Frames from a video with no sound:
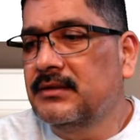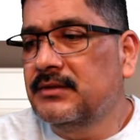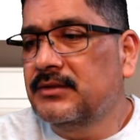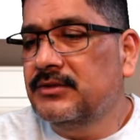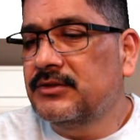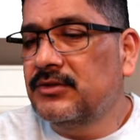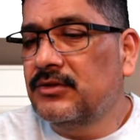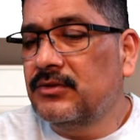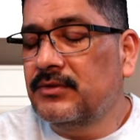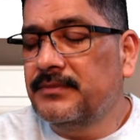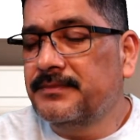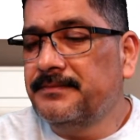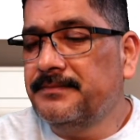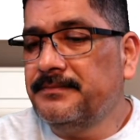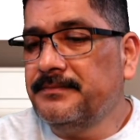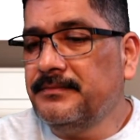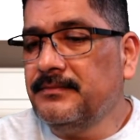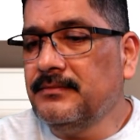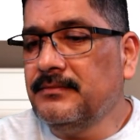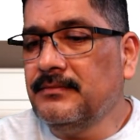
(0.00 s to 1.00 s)
So
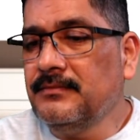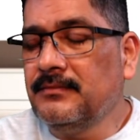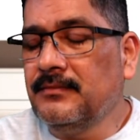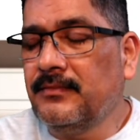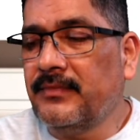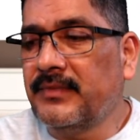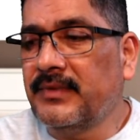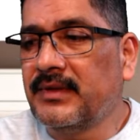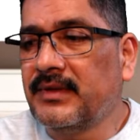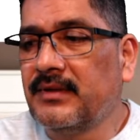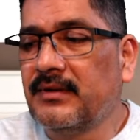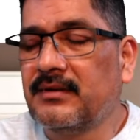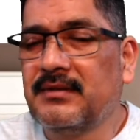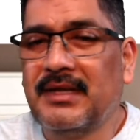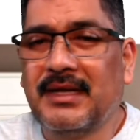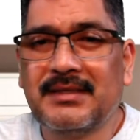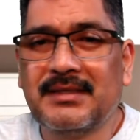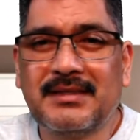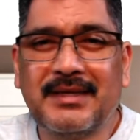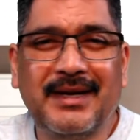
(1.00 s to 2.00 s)

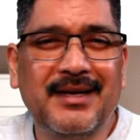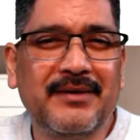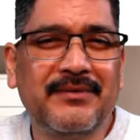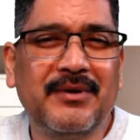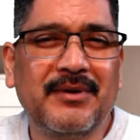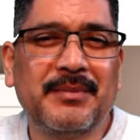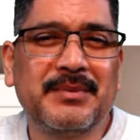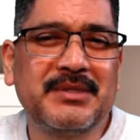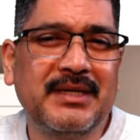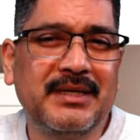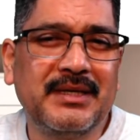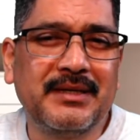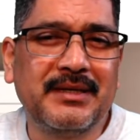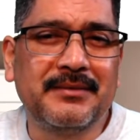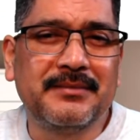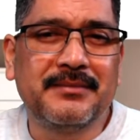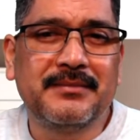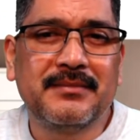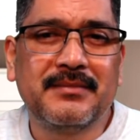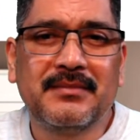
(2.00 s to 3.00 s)
that's kind of upsetting
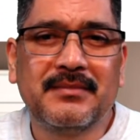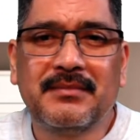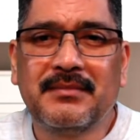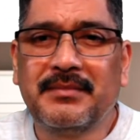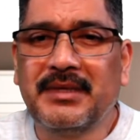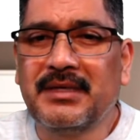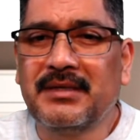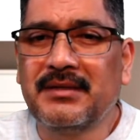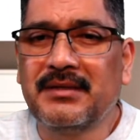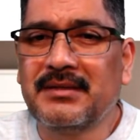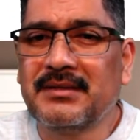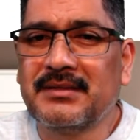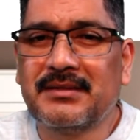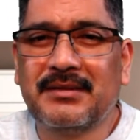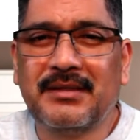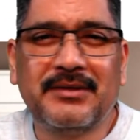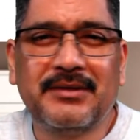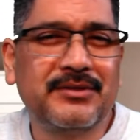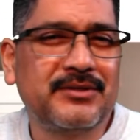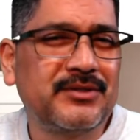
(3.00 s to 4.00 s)
because
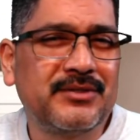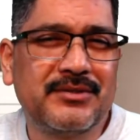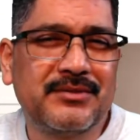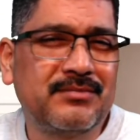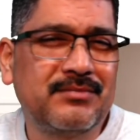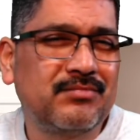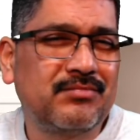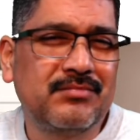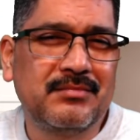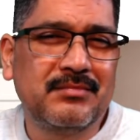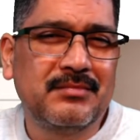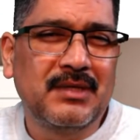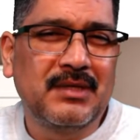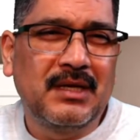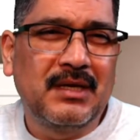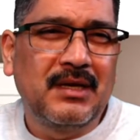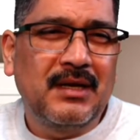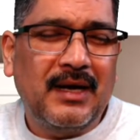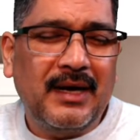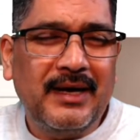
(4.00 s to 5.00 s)

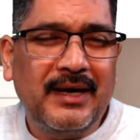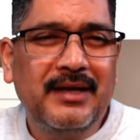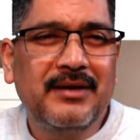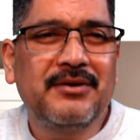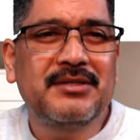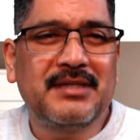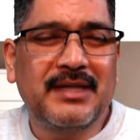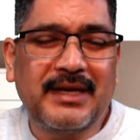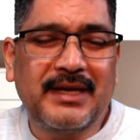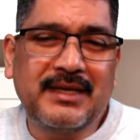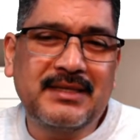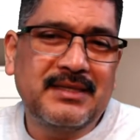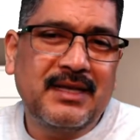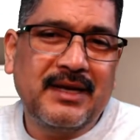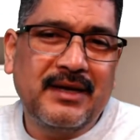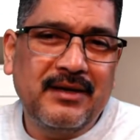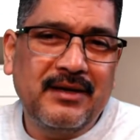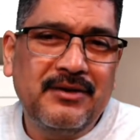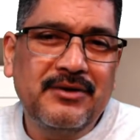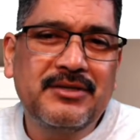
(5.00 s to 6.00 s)
I understand, like I said,
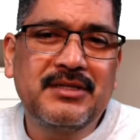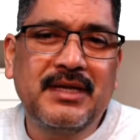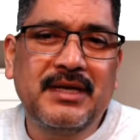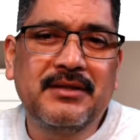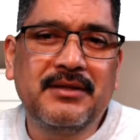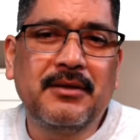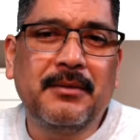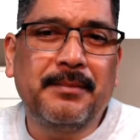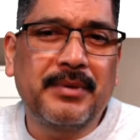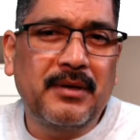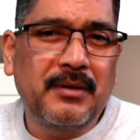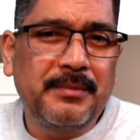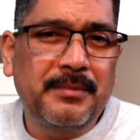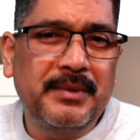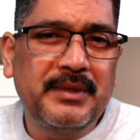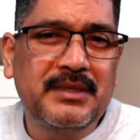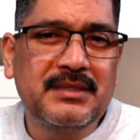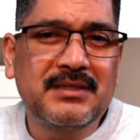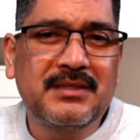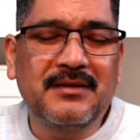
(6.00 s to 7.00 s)
I understand the
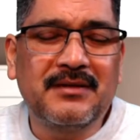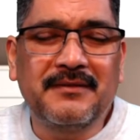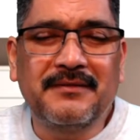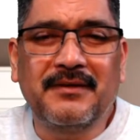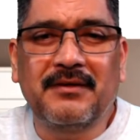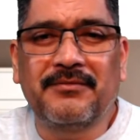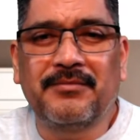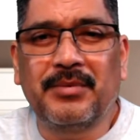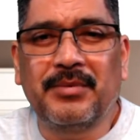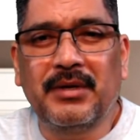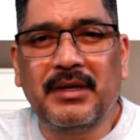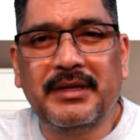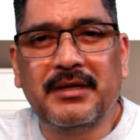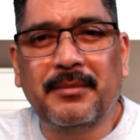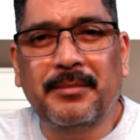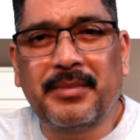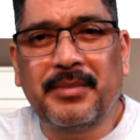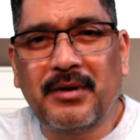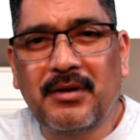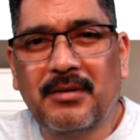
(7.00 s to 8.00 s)
purpose of pulling a
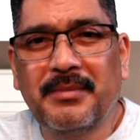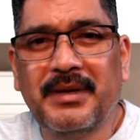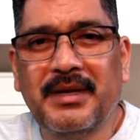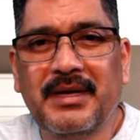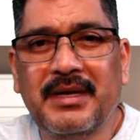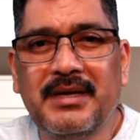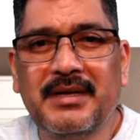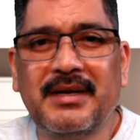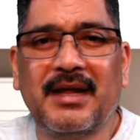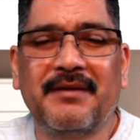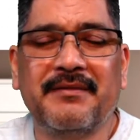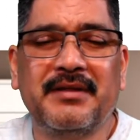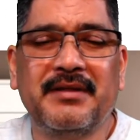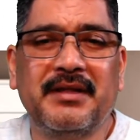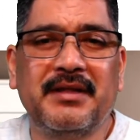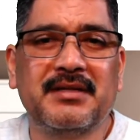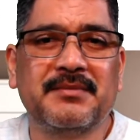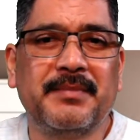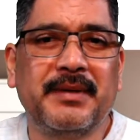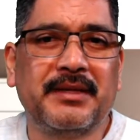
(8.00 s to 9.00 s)
permit and having the
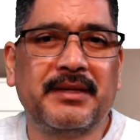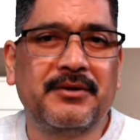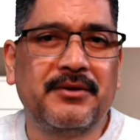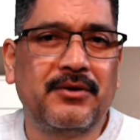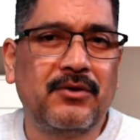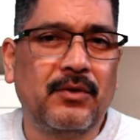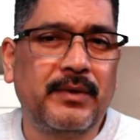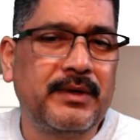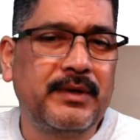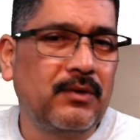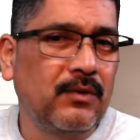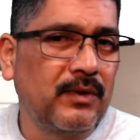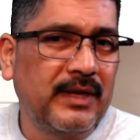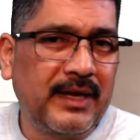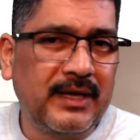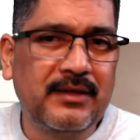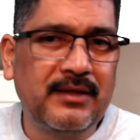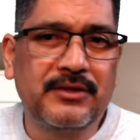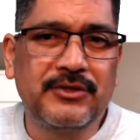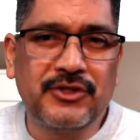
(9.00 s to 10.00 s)
inspector go and
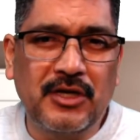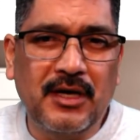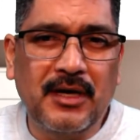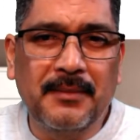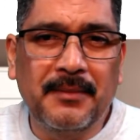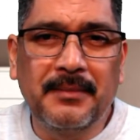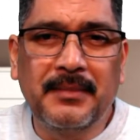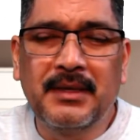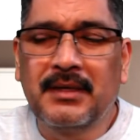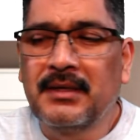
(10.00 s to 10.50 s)
okay the job,